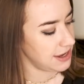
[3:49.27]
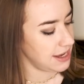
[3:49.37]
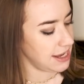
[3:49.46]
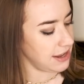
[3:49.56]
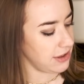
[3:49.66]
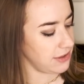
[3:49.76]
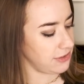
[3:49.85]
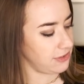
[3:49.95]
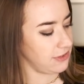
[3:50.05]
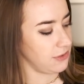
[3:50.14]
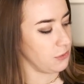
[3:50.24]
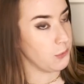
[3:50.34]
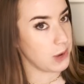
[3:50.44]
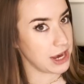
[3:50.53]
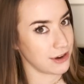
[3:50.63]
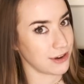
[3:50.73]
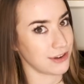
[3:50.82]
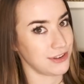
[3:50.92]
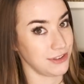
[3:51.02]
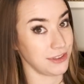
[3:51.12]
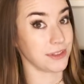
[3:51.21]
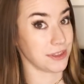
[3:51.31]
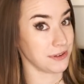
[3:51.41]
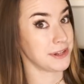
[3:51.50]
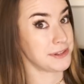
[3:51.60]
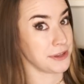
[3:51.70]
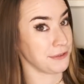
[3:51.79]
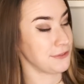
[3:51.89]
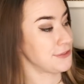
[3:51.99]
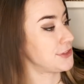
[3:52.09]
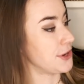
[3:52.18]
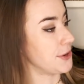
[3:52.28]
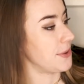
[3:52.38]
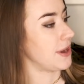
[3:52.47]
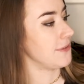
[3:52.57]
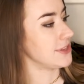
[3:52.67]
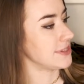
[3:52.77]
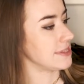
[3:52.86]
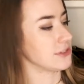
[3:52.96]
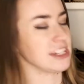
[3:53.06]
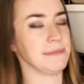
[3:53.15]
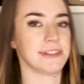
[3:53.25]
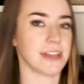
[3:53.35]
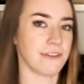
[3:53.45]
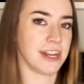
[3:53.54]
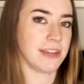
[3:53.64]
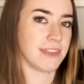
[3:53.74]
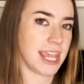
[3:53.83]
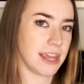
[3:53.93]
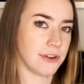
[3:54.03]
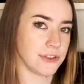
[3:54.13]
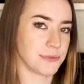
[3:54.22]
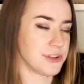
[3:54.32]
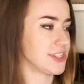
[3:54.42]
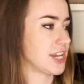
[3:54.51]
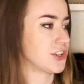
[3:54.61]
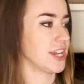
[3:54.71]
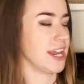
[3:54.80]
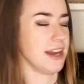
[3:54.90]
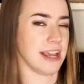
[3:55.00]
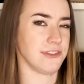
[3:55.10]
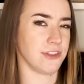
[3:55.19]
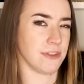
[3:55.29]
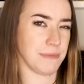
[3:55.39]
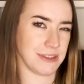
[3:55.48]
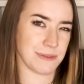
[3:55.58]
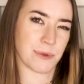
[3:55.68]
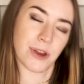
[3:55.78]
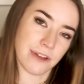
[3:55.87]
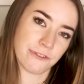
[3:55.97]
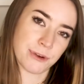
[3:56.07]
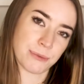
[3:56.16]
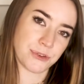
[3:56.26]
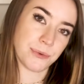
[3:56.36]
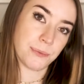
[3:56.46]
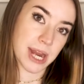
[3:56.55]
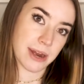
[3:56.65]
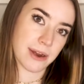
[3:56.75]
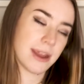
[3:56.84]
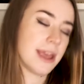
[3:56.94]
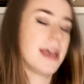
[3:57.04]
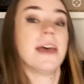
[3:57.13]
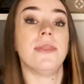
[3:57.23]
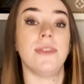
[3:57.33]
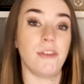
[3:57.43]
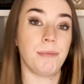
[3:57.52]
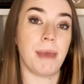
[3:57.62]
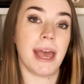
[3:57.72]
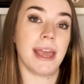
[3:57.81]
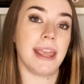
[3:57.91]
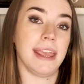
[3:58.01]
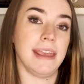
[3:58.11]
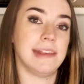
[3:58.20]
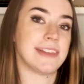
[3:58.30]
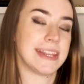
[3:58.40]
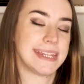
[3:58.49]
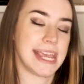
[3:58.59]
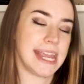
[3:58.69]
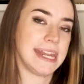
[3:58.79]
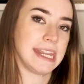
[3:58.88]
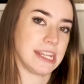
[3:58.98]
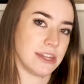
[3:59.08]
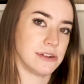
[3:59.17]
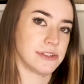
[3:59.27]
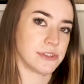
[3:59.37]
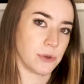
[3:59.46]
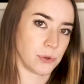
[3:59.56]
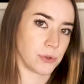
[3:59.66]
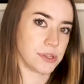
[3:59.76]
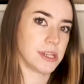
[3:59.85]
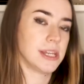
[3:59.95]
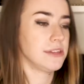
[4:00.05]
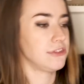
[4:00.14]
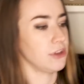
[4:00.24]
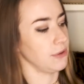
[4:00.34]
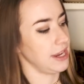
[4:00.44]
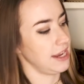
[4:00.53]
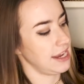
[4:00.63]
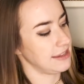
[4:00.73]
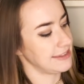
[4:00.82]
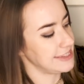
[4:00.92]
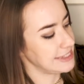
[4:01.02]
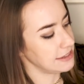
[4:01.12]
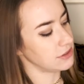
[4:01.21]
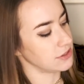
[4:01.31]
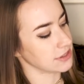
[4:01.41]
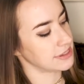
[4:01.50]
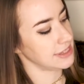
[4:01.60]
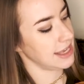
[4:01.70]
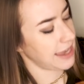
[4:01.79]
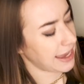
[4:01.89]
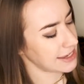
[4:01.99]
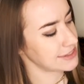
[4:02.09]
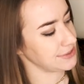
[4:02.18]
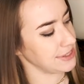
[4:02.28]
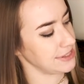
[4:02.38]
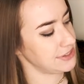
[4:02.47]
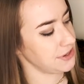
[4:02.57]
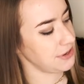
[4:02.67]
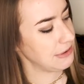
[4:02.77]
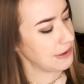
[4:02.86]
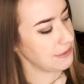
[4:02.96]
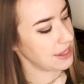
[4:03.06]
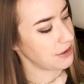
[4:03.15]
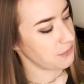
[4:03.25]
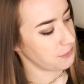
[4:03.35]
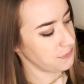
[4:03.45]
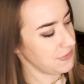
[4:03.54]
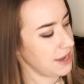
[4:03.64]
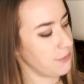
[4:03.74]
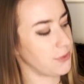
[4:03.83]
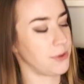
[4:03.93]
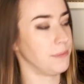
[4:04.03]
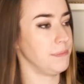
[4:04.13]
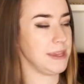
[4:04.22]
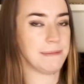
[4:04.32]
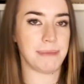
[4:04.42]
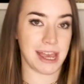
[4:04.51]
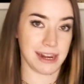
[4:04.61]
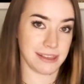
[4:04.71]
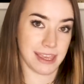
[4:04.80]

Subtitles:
is wear to the leather itself. So obviously there's going to be softening of the handles, which is actually kind of nice because it makes it more comfortable to wear. This bag is 10 years old, so it still looks excellent. So you know that it will be a bag that